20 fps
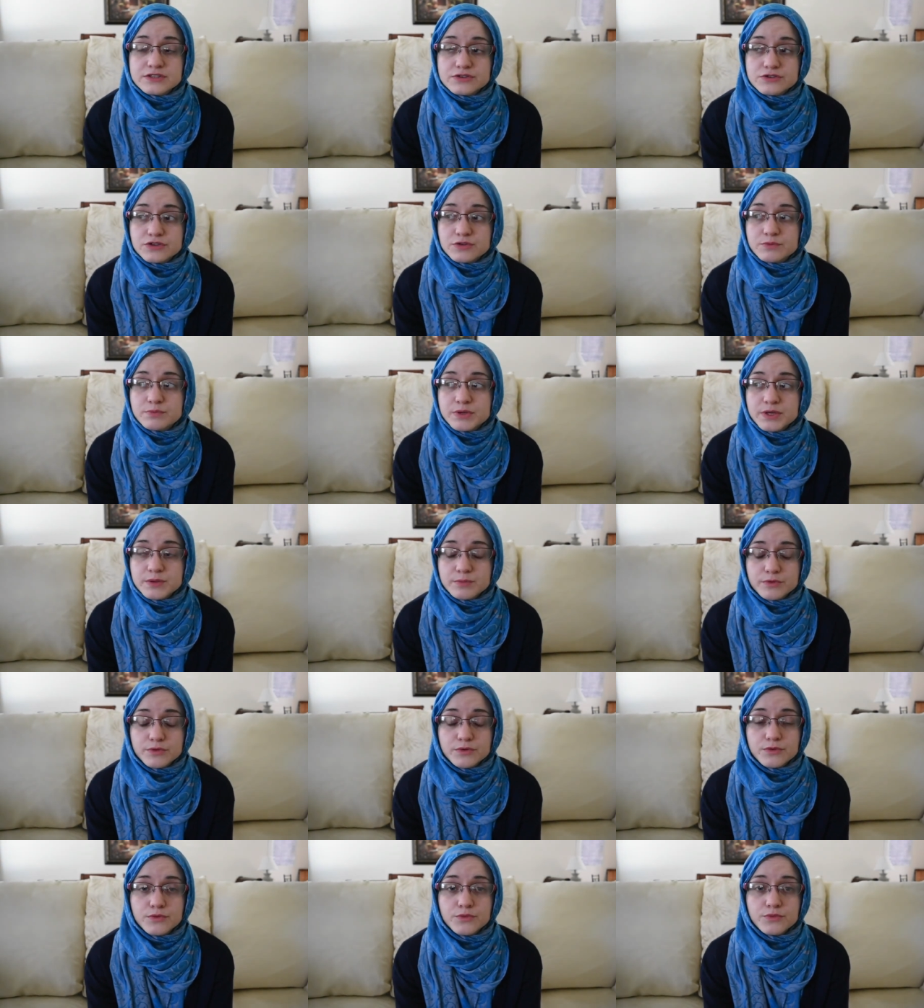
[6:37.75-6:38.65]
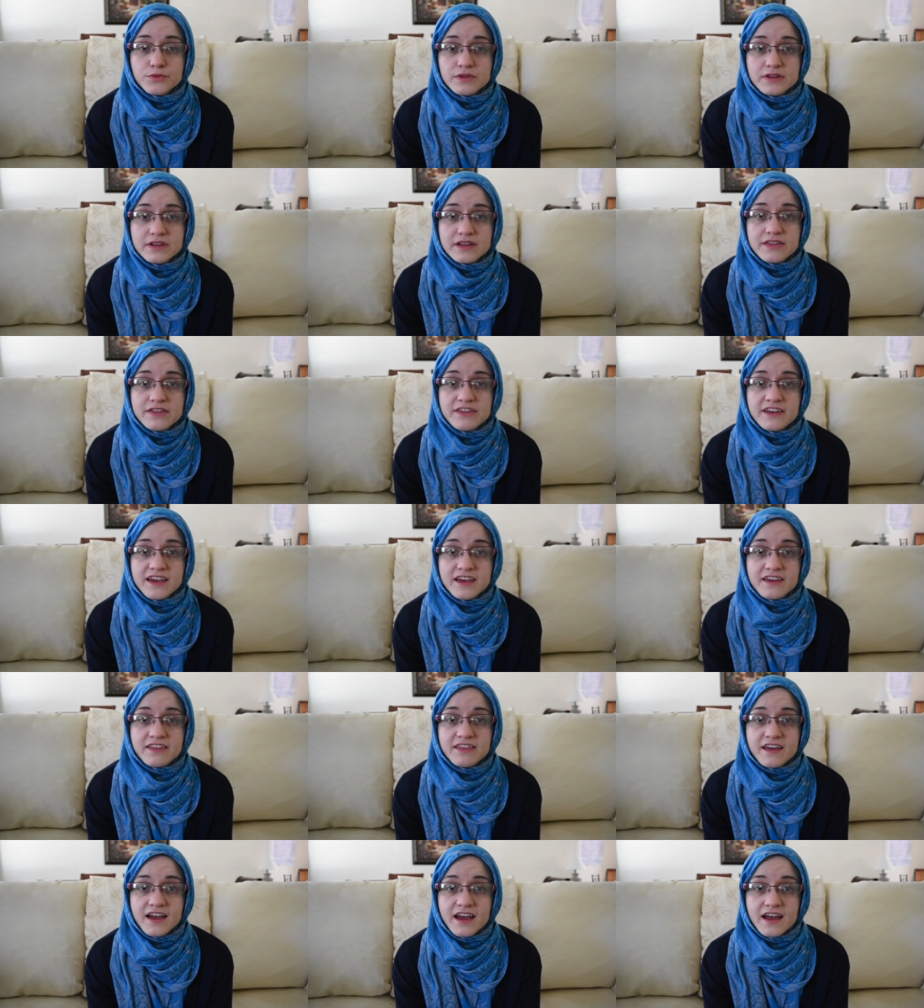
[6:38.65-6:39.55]
to the people who really
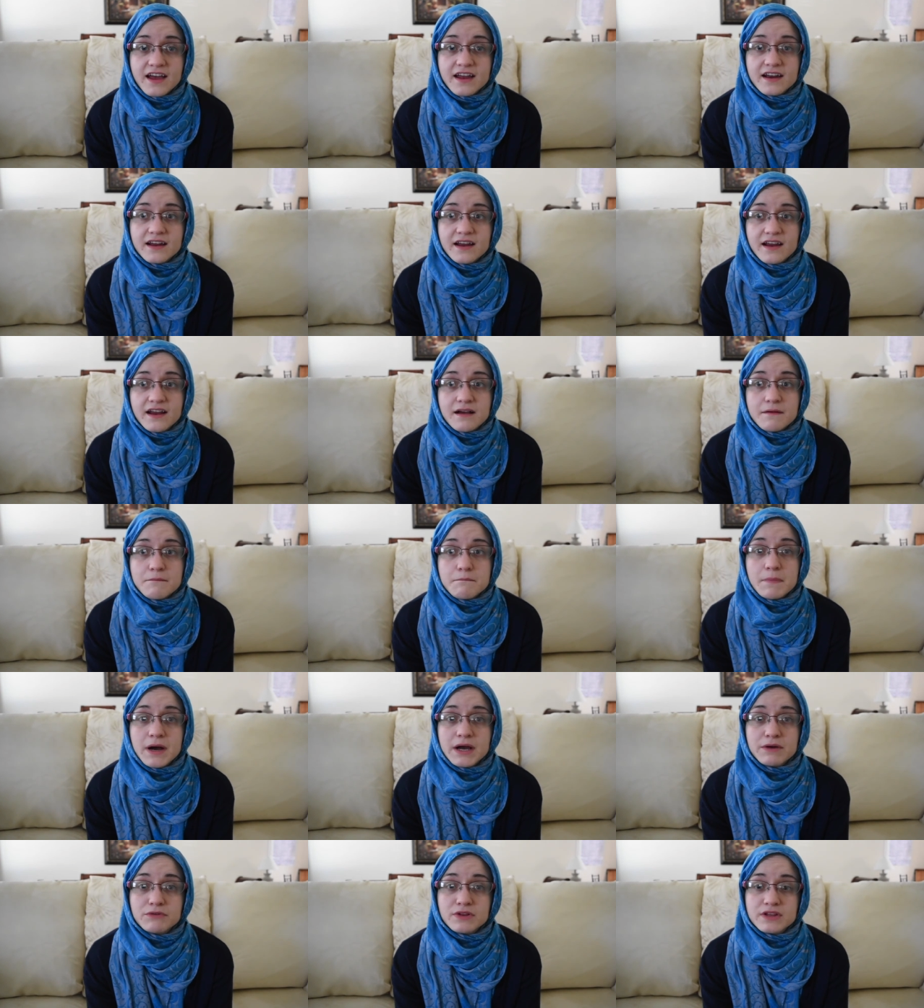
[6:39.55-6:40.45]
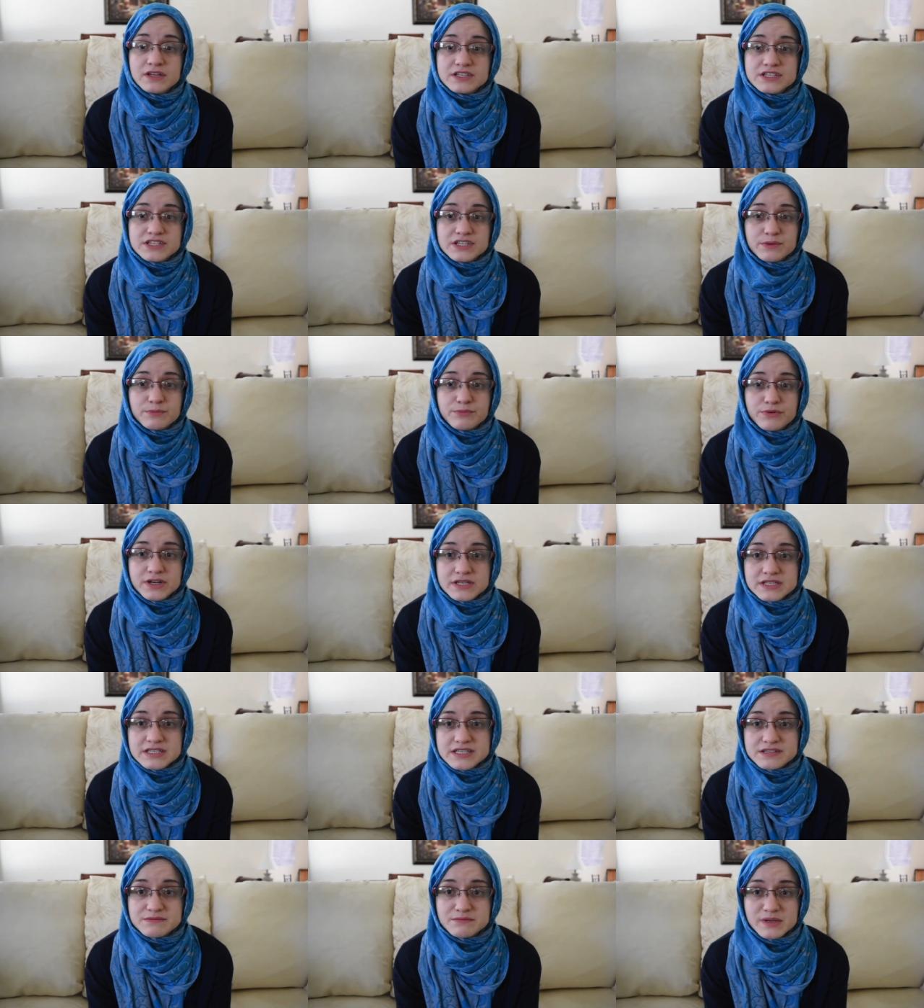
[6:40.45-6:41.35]
think that my religion
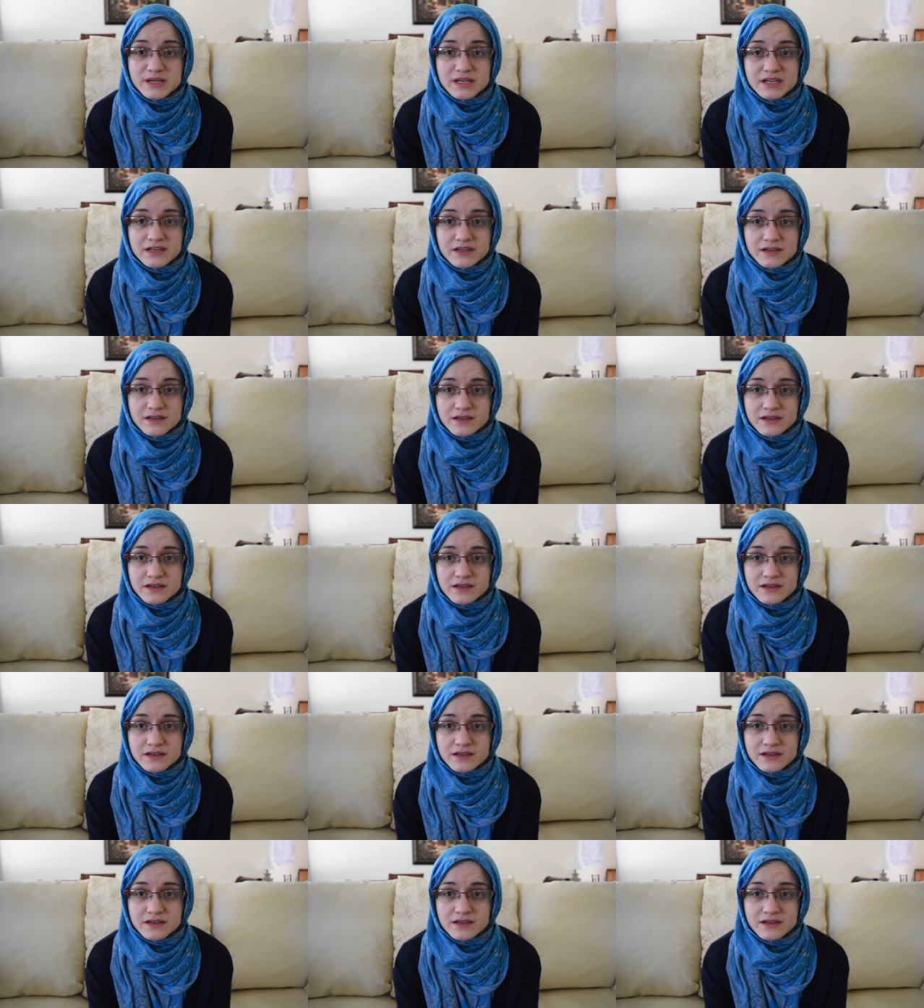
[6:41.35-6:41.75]
oppresses me.